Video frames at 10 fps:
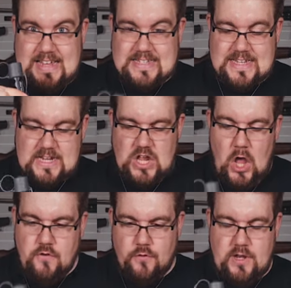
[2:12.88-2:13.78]
a
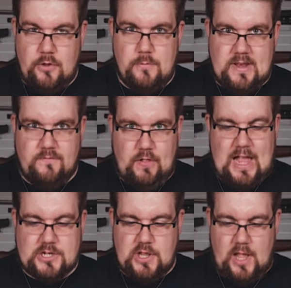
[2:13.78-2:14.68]
600 lumen
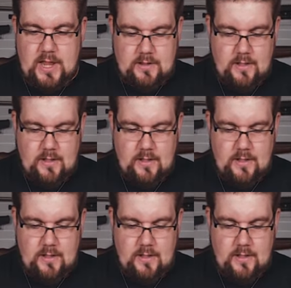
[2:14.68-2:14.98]
flashlight.